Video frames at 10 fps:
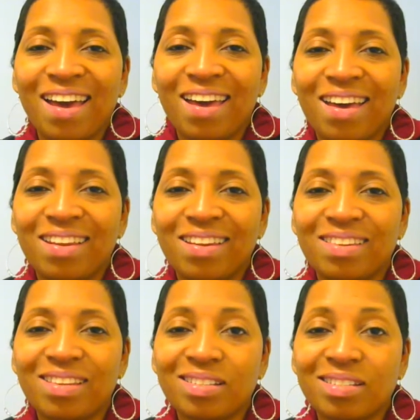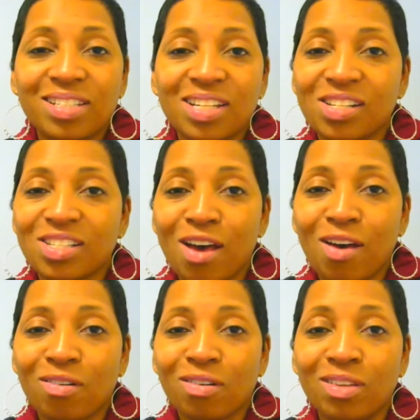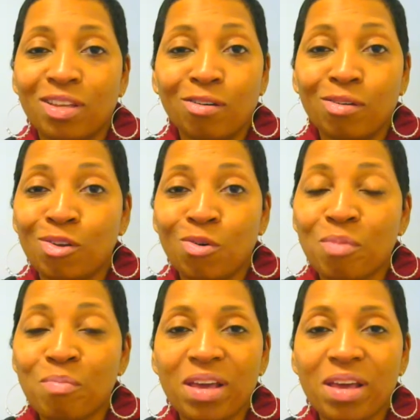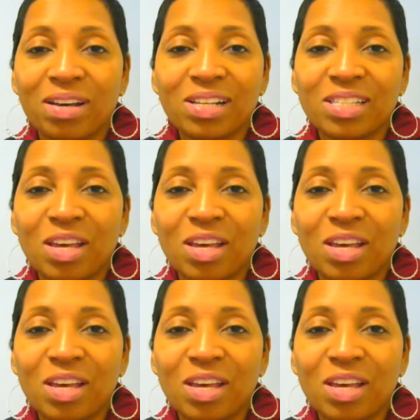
And this is just how the good Lord made us,